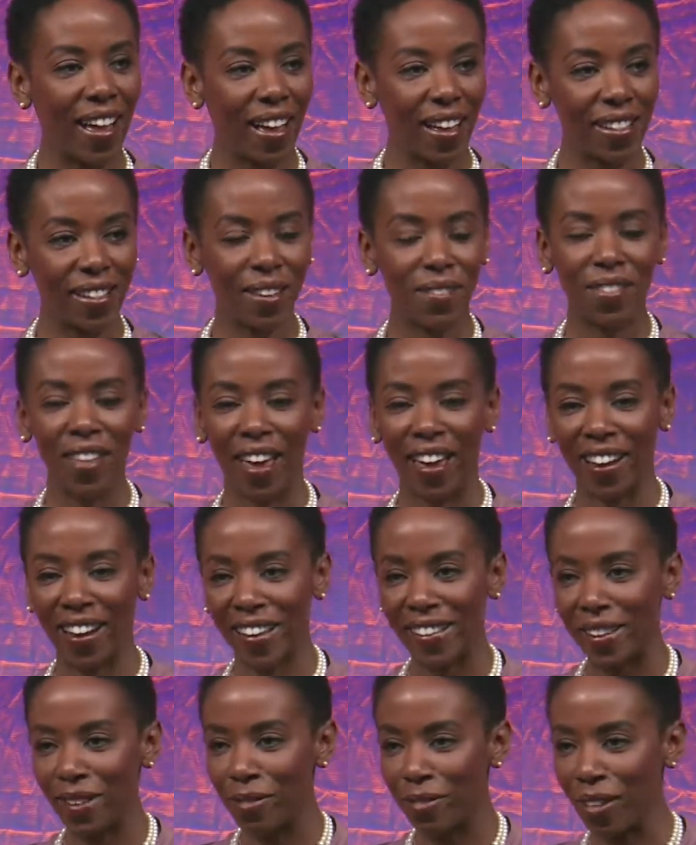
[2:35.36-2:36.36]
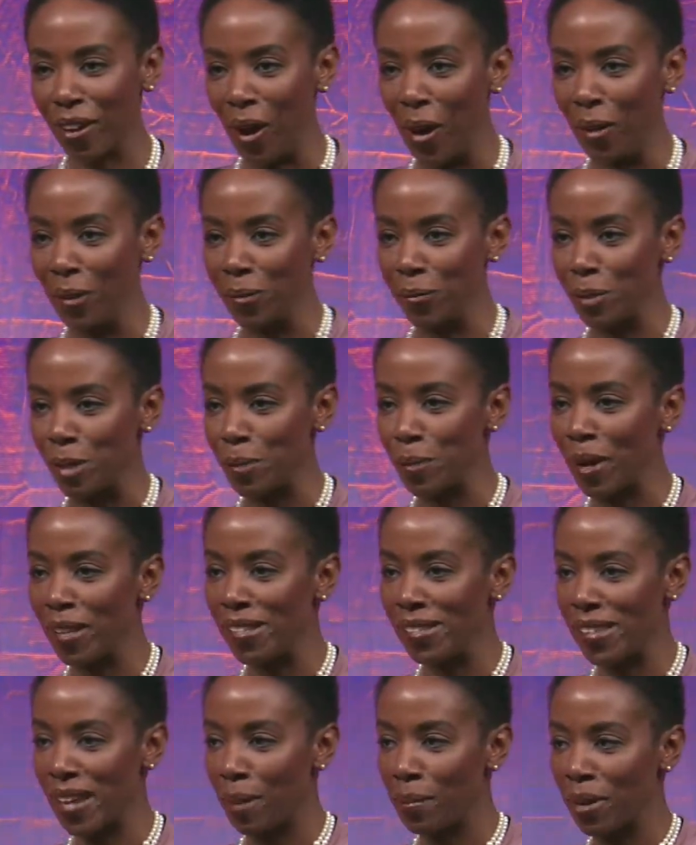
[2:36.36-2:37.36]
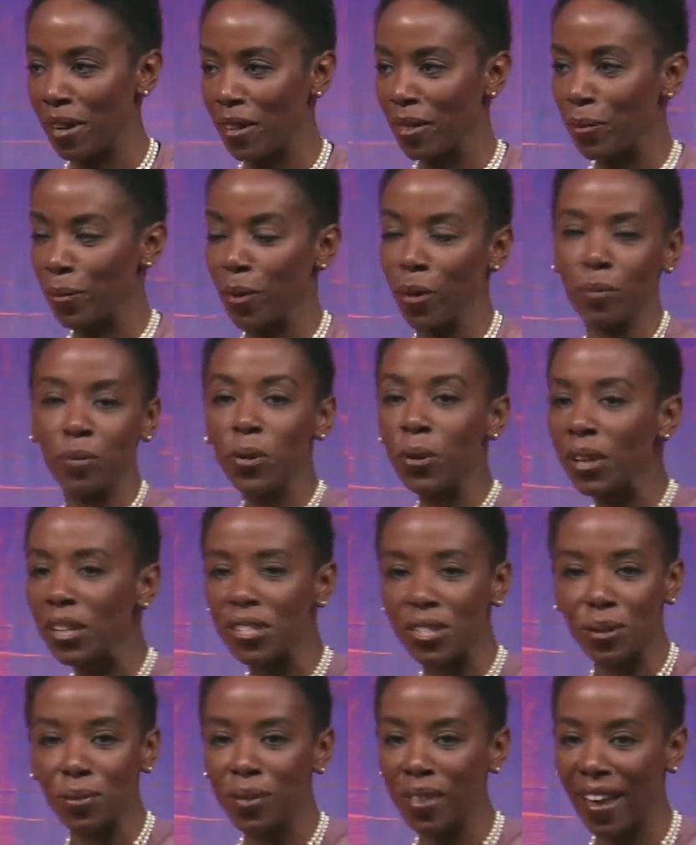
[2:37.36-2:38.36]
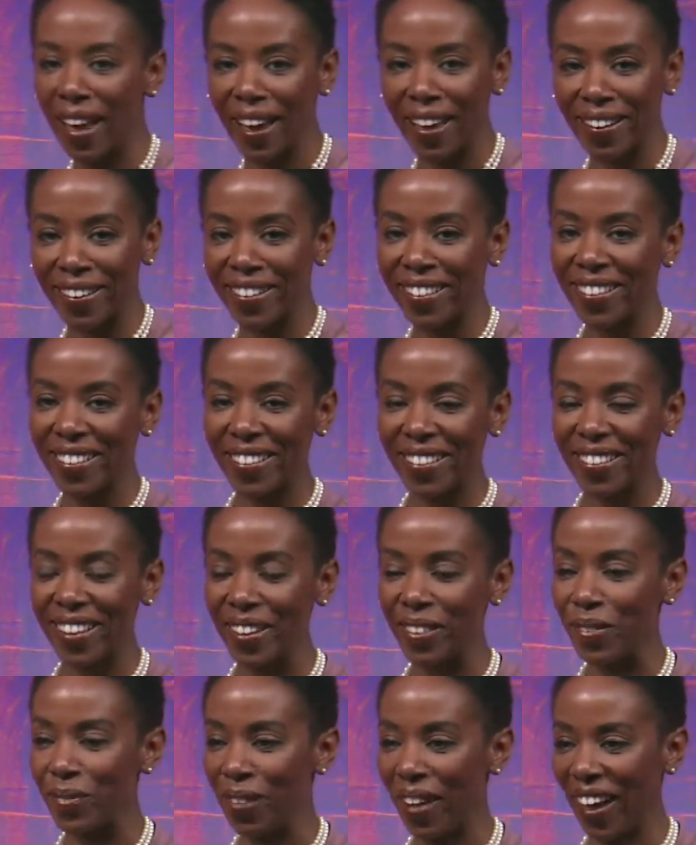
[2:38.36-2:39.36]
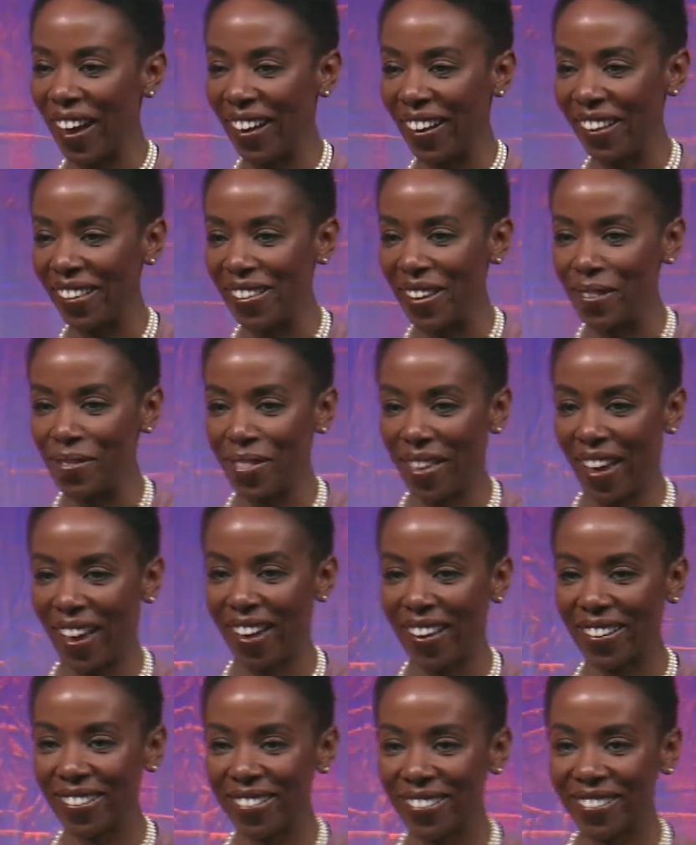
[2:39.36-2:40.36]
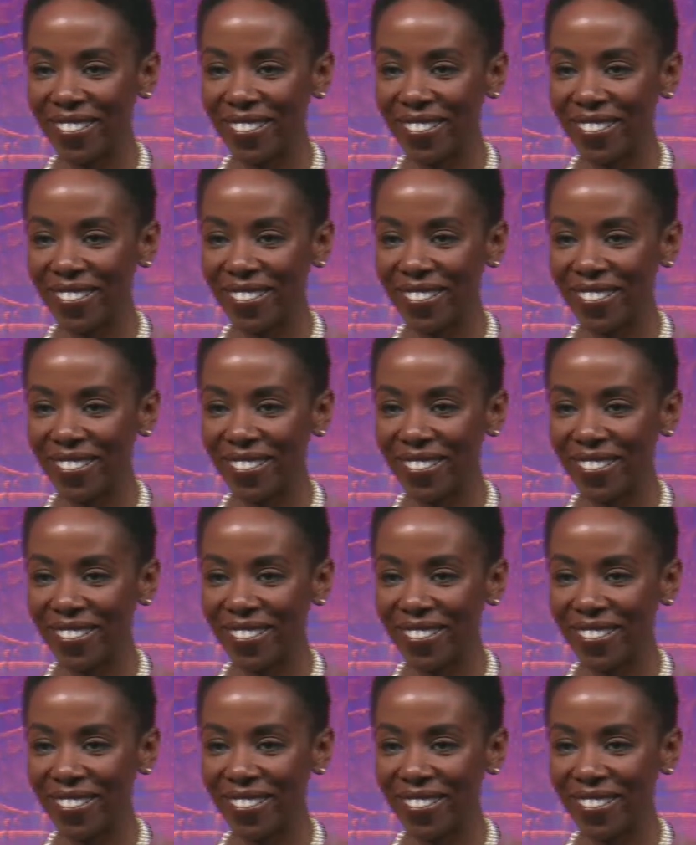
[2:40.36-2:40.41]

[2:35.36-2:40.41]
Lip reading: I love that. I love the call and response that's happening in the room. You can do that. That's fine. I love that.